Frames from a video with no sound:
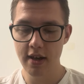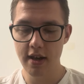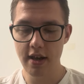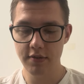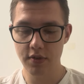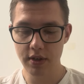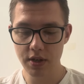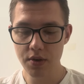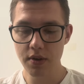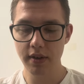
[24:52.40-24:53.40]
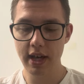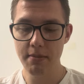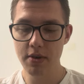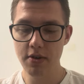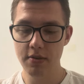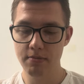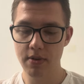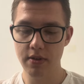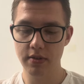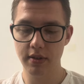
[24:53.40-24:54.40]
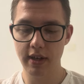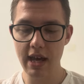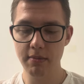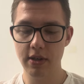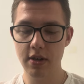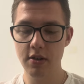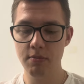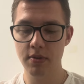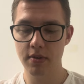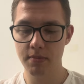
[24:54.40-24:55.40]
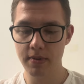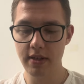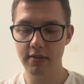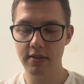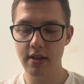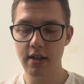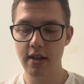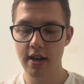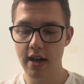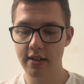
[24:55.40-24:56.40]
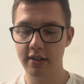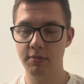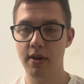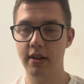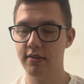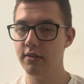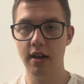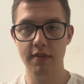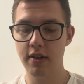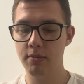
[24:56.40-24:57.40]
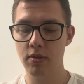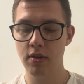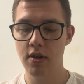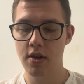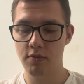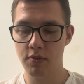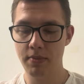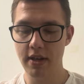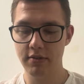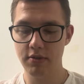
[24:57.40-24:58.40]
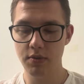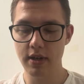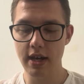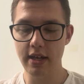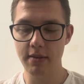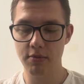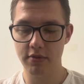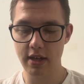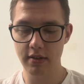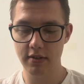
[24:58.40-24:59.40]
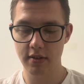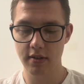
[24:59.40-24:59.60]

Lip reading: As for Eurogamer, both GameCube PC, and Xbox not available. For PS2, 80%.